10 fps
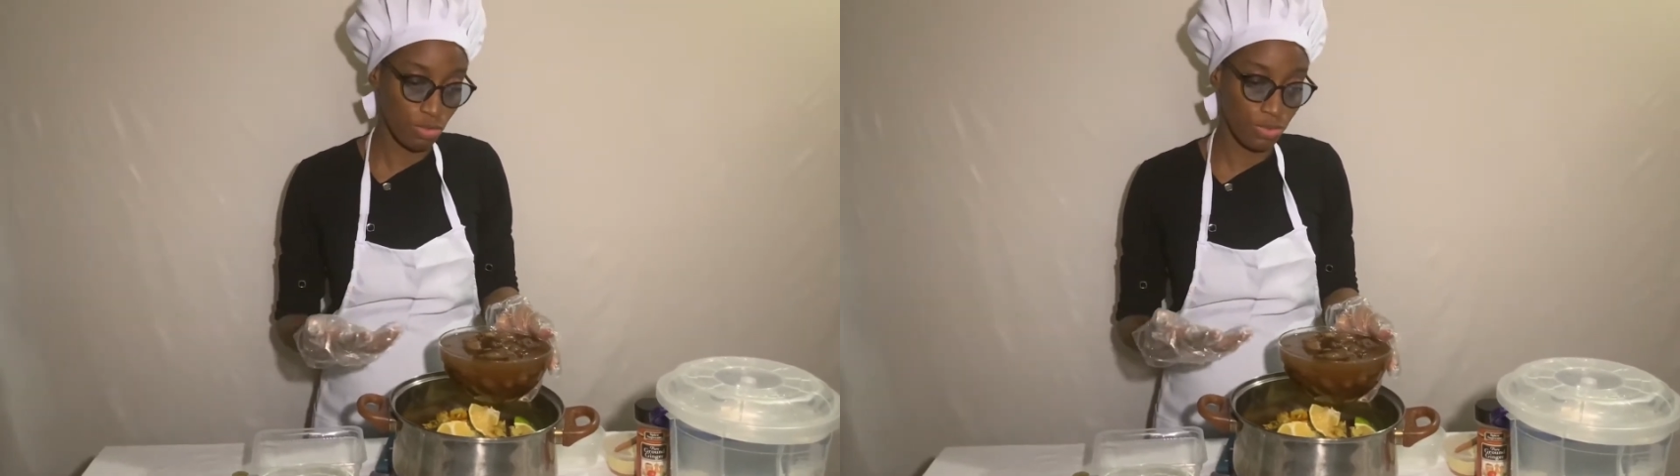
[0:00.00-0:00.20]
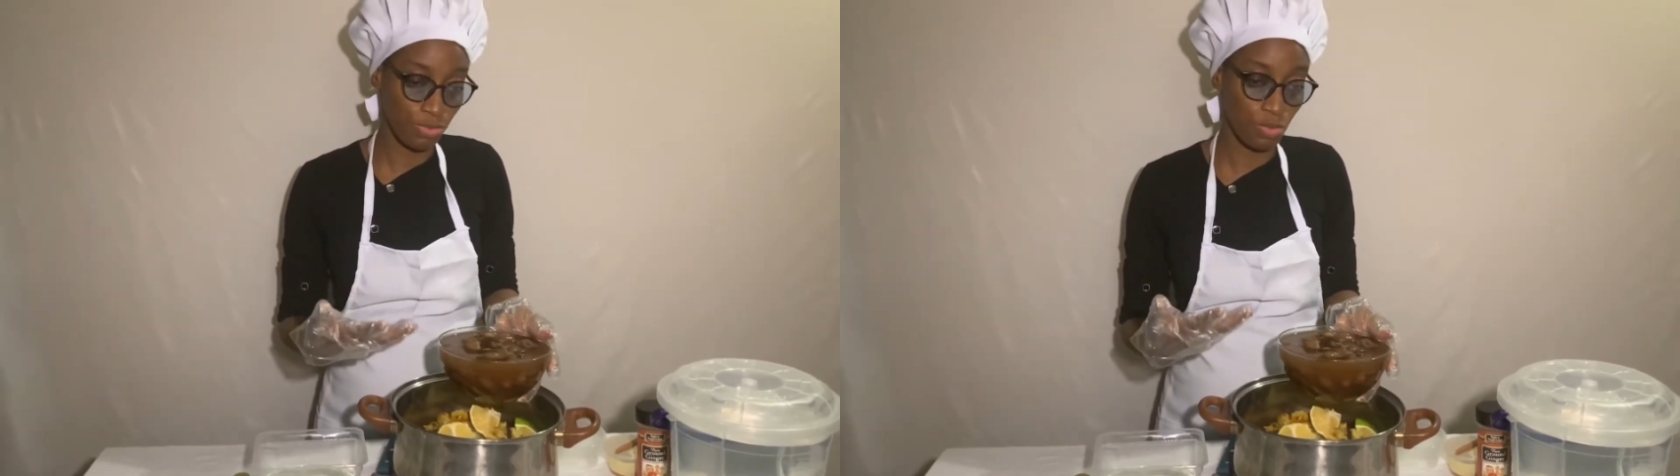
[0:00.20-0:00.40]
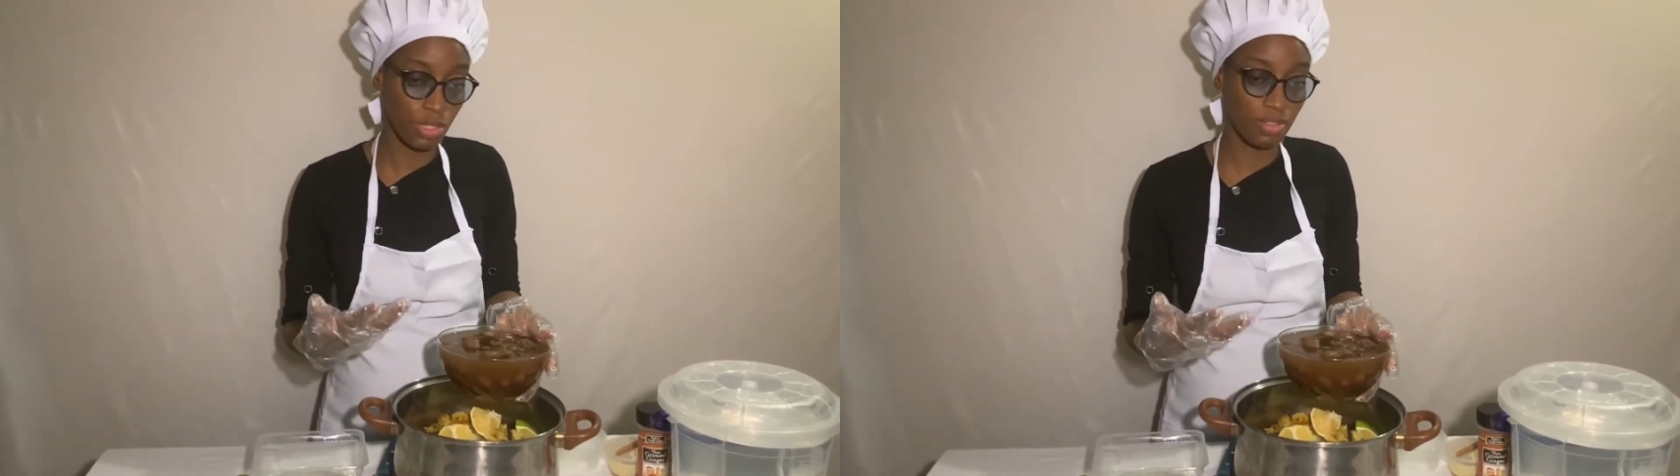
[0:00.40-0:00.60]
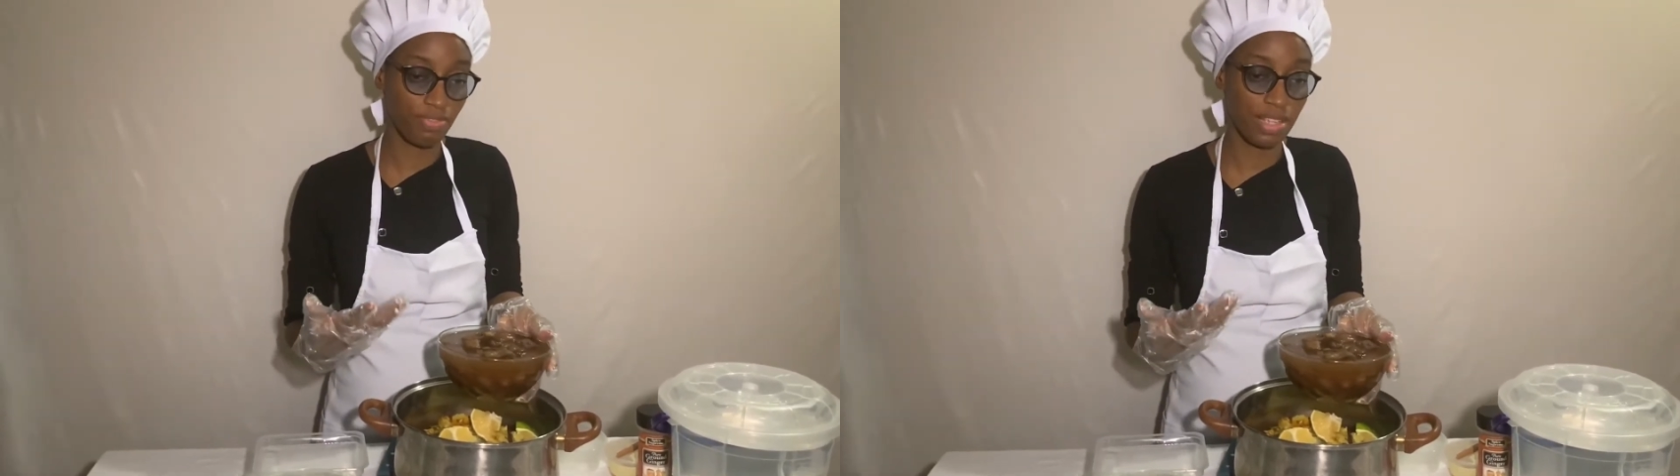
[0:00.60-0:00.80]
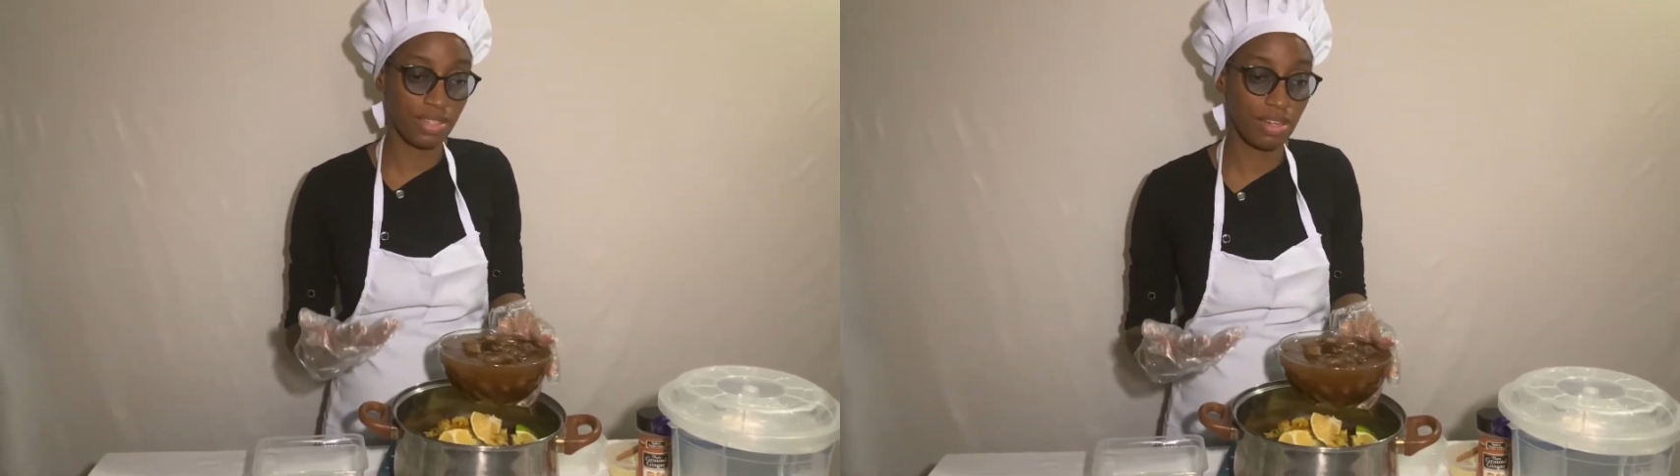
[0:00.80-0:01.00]
if you want a
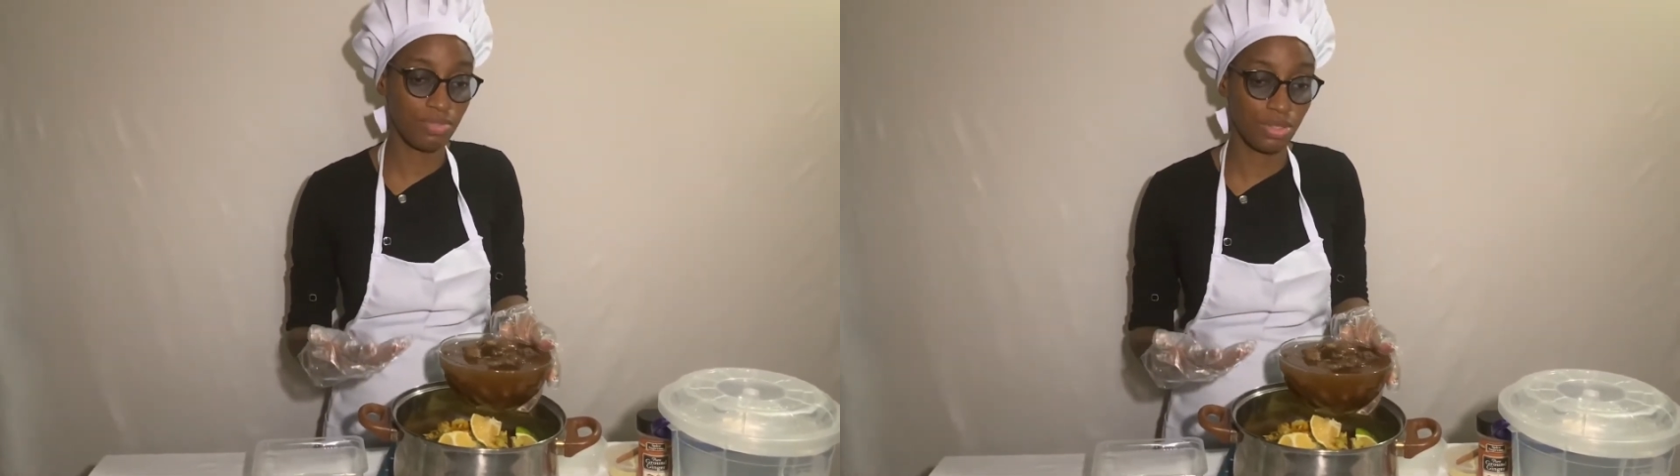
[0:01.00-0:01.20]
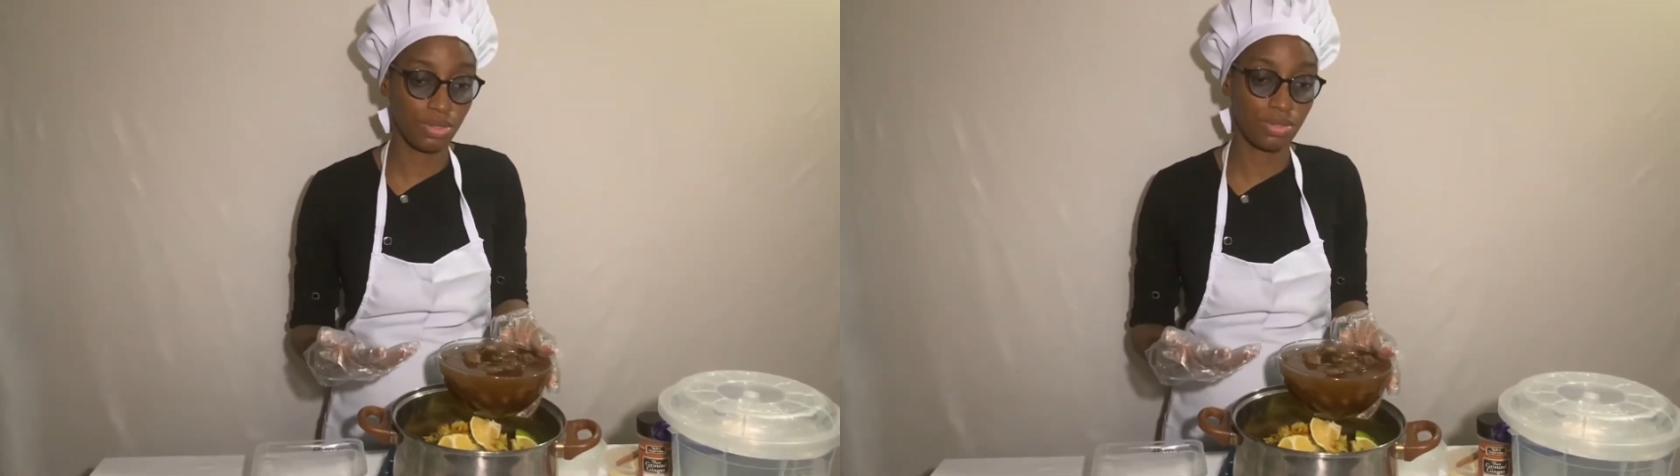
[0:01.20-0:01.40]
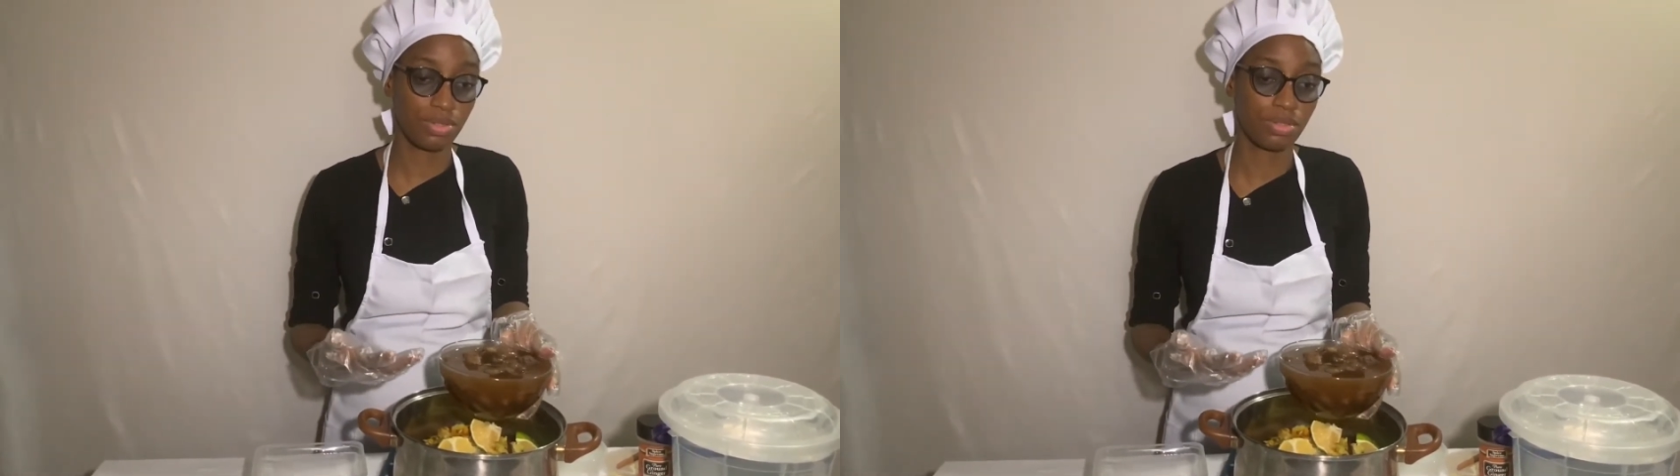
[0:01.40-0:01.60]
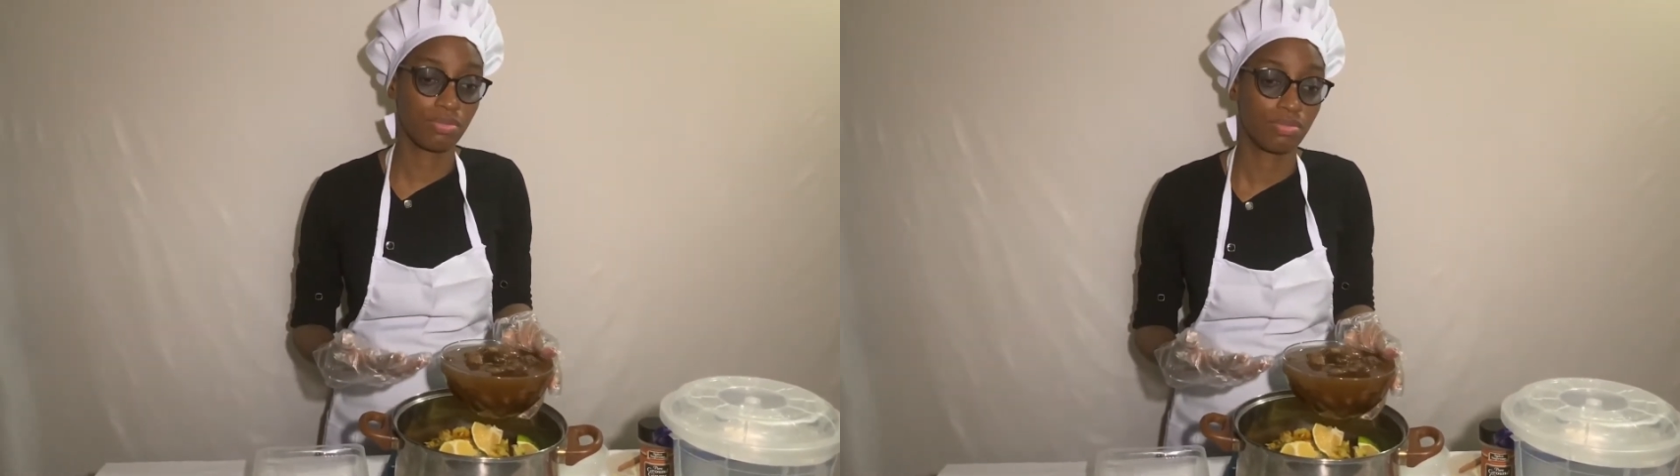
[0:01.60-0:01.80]
faster result,